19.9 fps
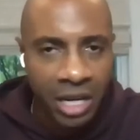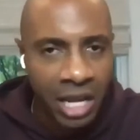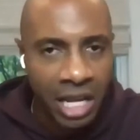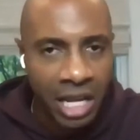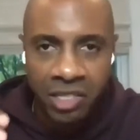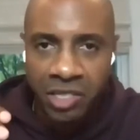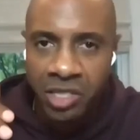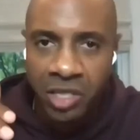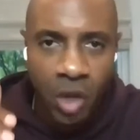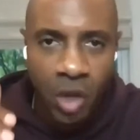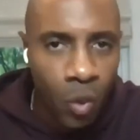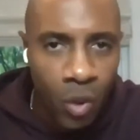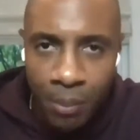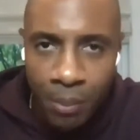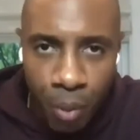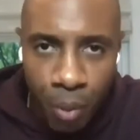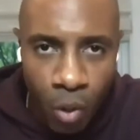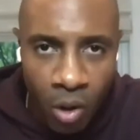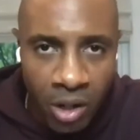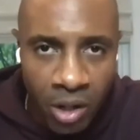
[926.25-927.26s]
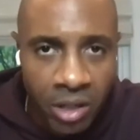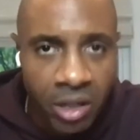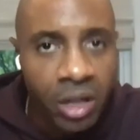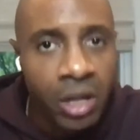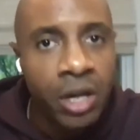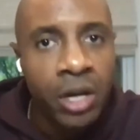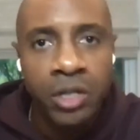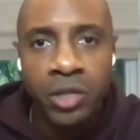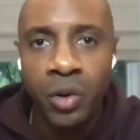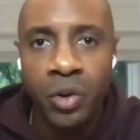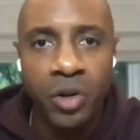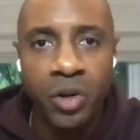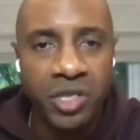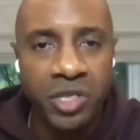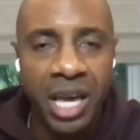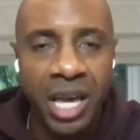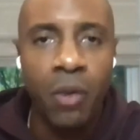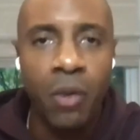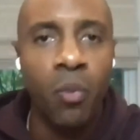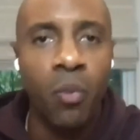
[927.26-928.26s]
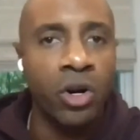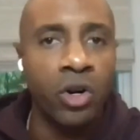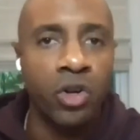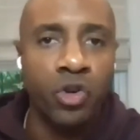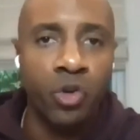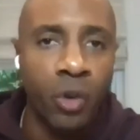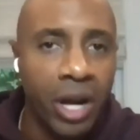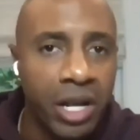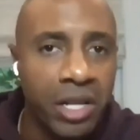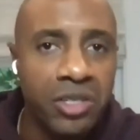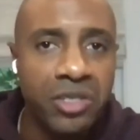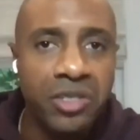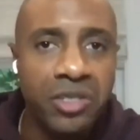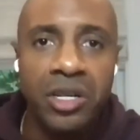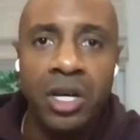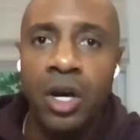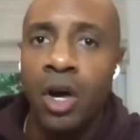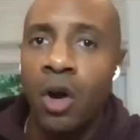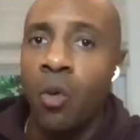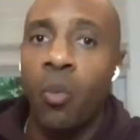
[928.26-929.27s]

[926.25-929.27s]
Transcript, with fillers: and that's so important to understand what are trends,